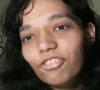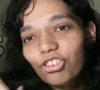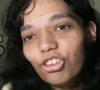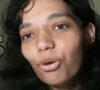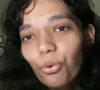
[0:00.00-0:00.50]

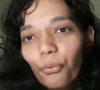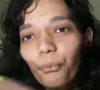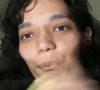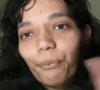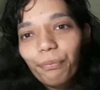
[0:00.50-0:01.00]

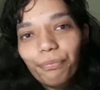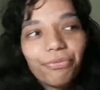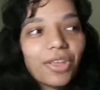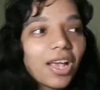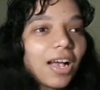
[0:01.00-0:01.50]
So
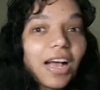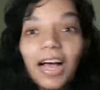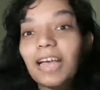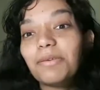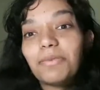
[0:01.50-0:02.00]

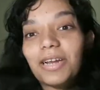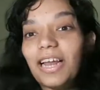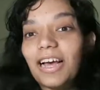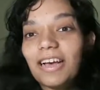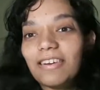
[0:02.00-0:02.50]
I'm
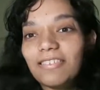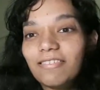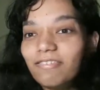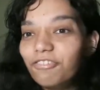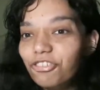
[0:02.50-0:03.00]
glad.
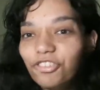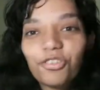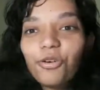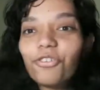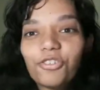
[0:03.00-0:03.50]

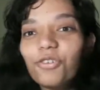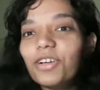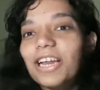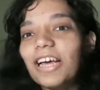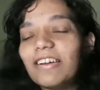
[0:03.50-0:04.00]

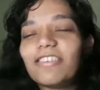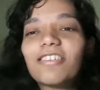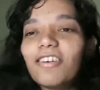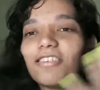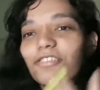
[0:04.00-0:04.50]
So glad it's
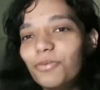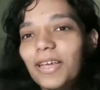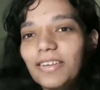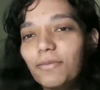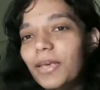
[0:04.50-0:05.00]
on its
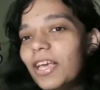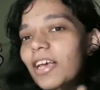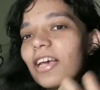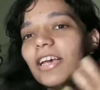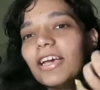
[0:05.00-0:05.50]
way to
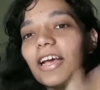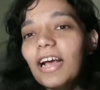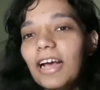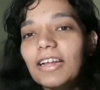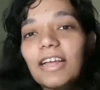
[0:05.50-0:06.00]
me,
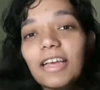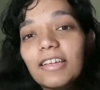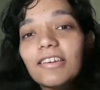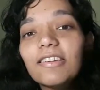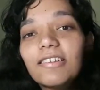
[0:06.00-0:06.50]
and I
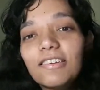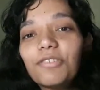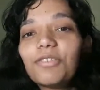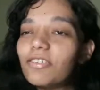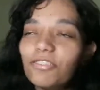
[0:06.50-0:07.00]
can
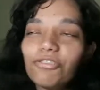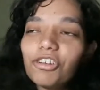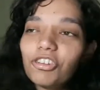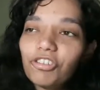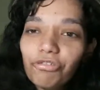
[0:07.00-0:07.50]
continue the
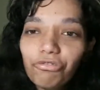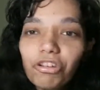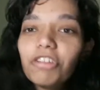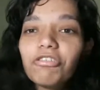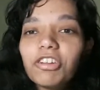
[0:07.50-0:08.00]
series
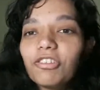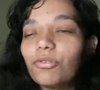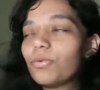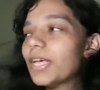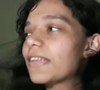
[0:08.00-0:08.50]
really
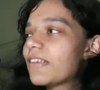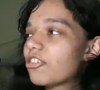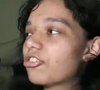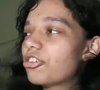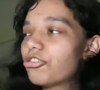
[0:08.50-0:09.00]
soon. It's
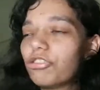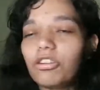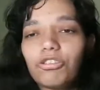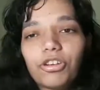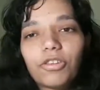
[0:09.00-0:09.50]
actually a
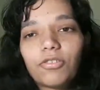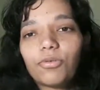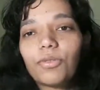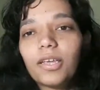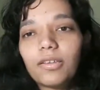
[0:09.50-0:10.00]
trilogy,
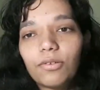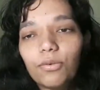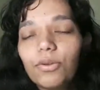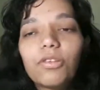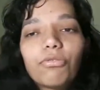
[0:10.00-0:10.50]
so there are
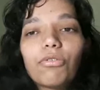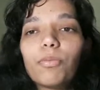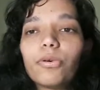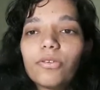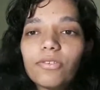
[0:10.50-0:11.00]
only
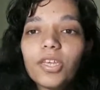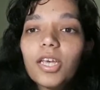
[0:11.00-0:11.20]
3 books.